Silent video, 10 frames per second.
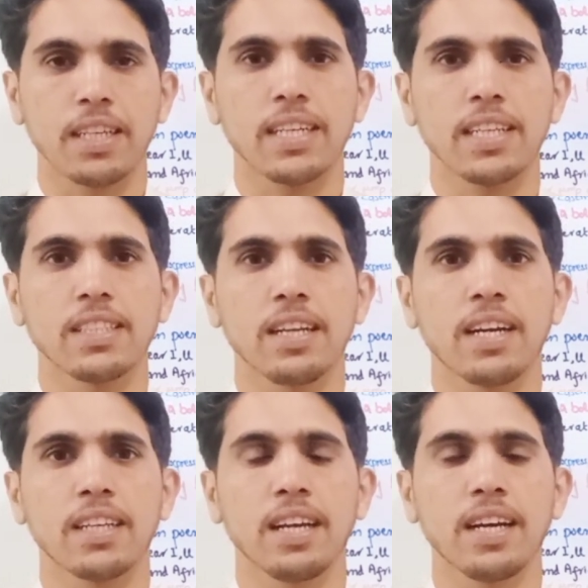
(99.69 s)
It is
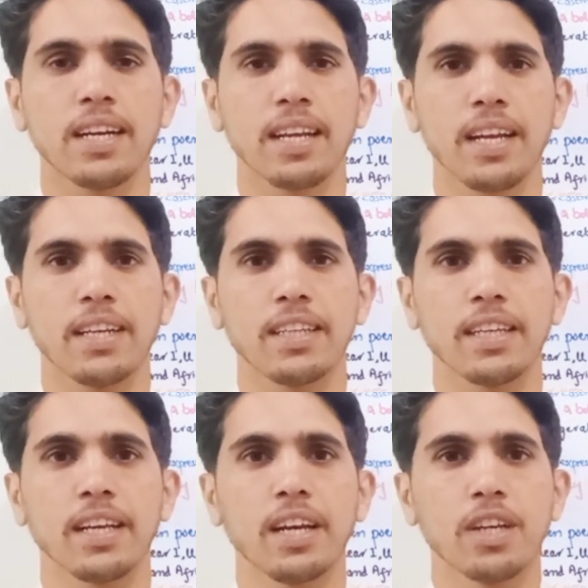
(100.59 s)
not the reality.